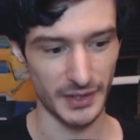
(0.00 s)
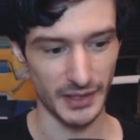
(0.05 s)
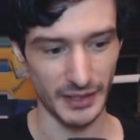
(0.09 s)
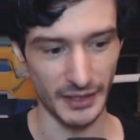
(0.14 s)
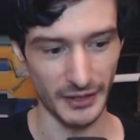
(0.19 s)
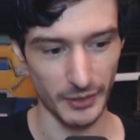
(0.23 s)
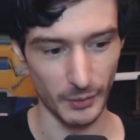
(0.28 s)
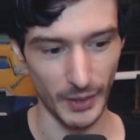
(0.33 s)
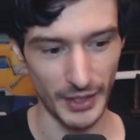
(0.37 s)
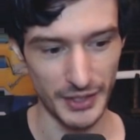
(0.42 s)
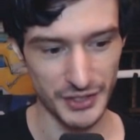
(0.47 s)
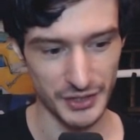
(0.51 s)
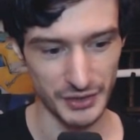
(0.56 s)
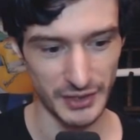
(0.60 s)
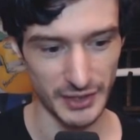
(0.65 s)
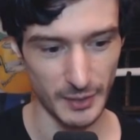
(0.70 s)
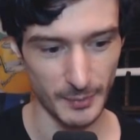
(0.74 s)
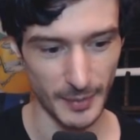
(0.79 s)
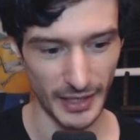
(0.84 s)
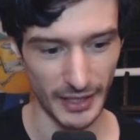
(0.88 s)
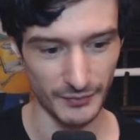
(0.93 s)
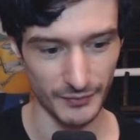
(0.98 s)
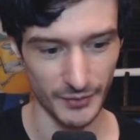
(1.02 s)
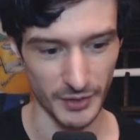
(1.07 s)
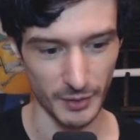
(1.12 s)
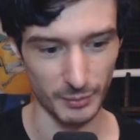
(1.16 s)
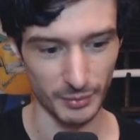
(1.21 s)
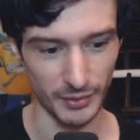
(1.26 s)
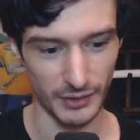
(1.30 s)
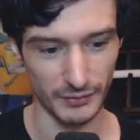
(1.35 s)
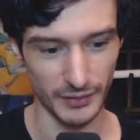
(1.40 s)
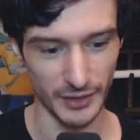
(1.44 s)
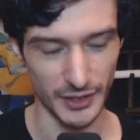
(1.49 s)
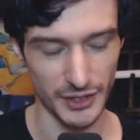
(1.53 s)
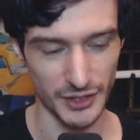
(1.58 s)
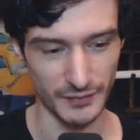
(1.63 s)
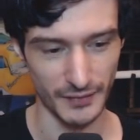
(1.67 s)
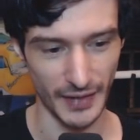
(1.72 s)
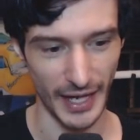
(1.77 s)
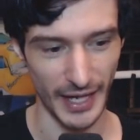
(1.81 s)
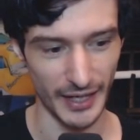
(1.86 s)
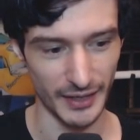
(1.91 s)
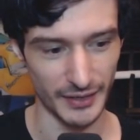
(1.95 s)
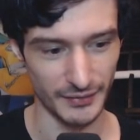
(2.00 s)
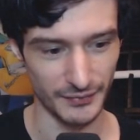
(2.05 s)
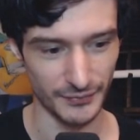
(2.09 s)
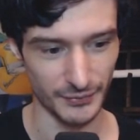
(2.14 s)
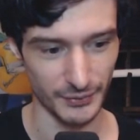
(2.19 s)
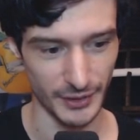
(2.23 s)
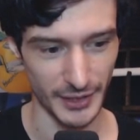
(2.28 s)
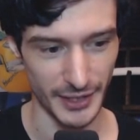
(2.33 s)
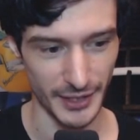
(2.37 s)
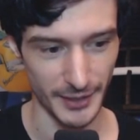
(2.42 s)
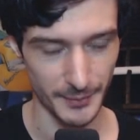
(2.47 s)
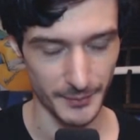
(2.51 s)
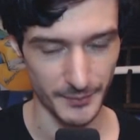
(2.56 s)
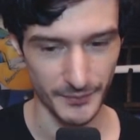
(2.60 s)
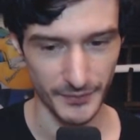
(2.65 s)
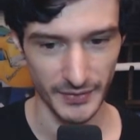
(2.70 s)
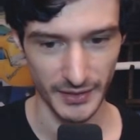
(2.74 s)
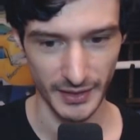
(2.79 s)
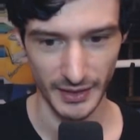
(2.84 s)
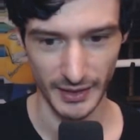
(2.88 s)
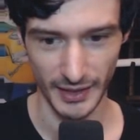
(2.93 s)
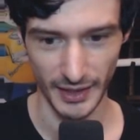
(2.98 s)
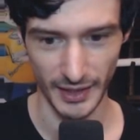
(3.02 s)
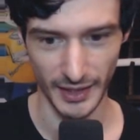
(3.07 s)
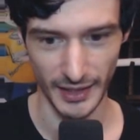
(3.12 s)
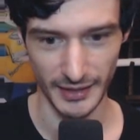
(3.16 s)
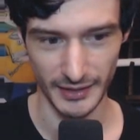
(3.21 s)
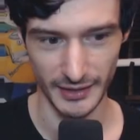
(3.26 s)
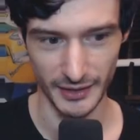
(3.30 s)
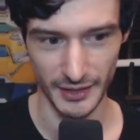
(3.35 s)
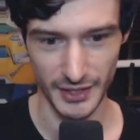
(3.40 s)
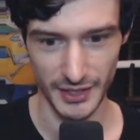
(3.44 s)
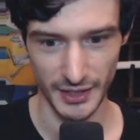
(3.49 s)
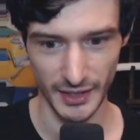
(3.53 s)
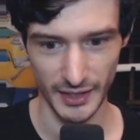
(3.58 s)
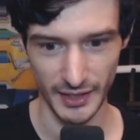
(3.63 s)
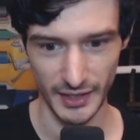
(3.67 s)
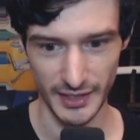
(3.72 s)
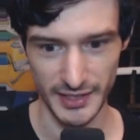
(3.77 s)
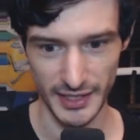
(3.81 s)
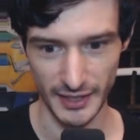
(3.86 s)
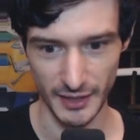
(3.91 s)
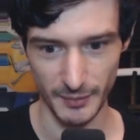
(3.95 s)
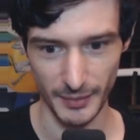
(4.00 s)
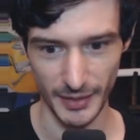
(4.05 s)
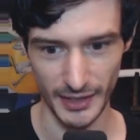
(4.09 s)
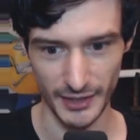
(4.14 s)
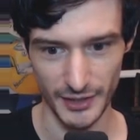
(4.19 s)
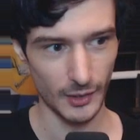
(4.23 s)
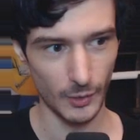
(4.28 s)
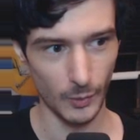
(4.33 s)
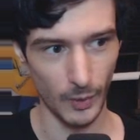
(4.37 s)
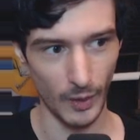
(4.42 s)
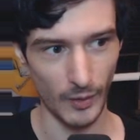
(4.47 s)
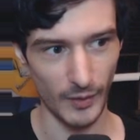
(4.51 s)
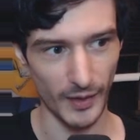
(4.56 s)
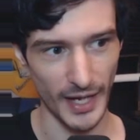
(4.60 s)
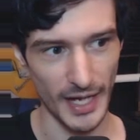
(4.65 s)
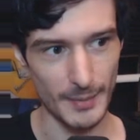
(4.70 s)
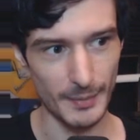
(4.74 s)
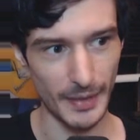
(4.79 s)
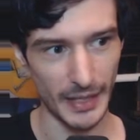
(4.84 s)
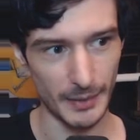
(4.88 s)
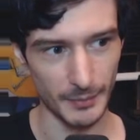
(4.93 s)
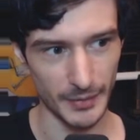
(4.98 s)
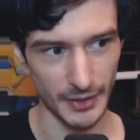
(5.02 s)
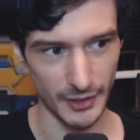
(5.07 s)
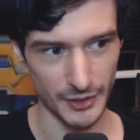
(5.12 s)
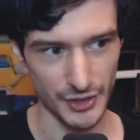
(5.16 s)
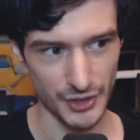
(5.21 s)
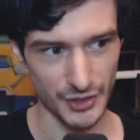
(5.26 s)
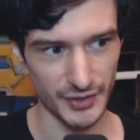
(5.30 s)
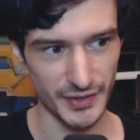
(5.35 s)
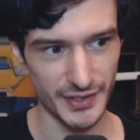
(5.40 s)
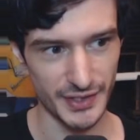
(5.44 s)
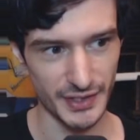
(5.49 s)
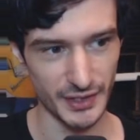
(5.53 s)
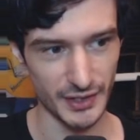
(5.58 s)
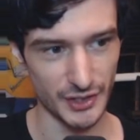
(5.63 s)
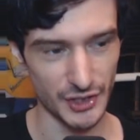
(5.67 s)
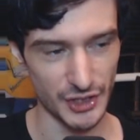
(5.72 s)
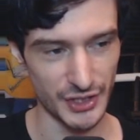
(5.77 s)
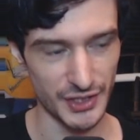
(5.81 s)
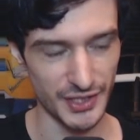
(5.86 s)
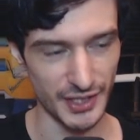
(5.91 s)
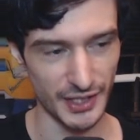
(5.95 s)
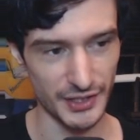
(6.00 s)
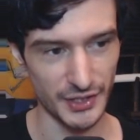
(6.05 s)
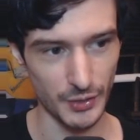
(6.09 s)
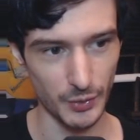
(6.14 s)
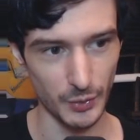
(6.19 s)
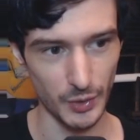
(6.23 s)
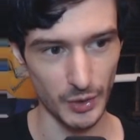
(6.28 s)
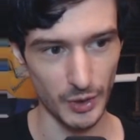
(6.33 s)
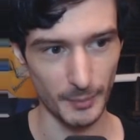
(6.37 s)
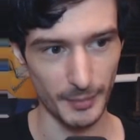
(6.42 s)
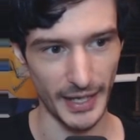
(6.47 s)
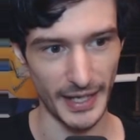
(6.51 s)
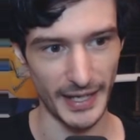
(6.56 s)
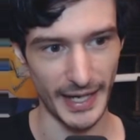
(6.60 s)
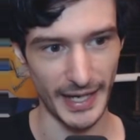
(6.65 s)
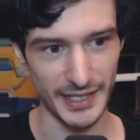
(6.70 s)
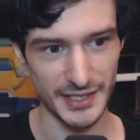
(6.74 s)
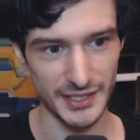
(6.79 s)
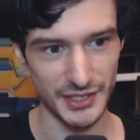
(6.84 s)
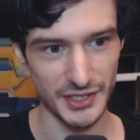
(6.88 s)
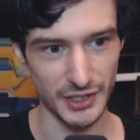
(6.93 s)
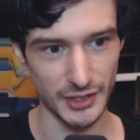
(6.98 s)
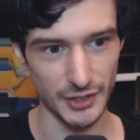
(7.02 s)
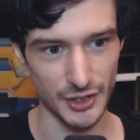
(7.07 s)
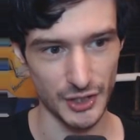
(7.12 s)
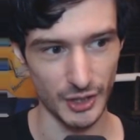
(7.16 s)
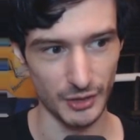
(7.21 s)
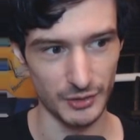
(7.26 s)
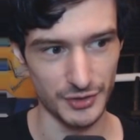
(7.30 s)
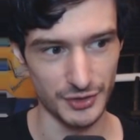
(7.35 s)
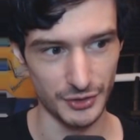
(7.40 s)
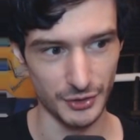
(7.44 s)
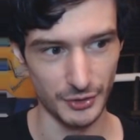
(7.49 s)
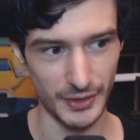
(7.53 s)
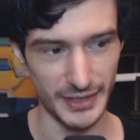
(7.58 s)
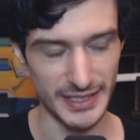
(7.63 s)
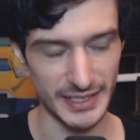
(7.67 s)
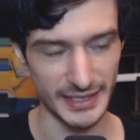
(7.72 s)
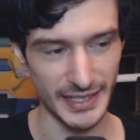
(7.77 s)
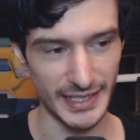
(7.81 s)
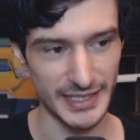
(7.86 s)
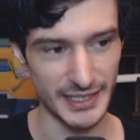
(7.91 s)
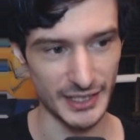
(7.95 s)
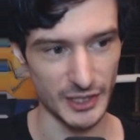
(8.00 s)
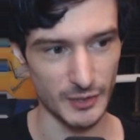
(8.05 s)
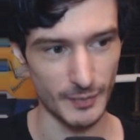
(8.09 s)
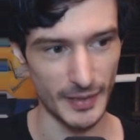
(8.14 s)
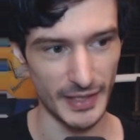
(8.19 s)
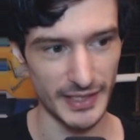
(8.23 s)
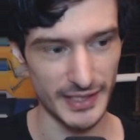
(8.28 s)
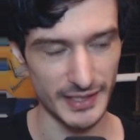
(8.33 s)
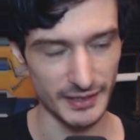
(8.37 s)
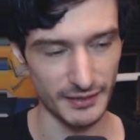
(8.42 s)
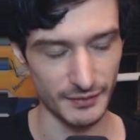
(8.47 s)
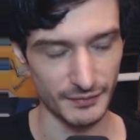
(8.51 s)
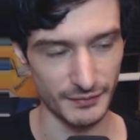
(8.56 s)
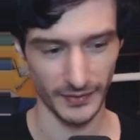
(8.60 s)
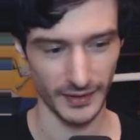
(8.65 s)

Otherwise, you need to pay for the privilege of ad-free. And there's a second page. Quote, "I buy merch." She says, "Cool, buy access to the show too. It's less expensive."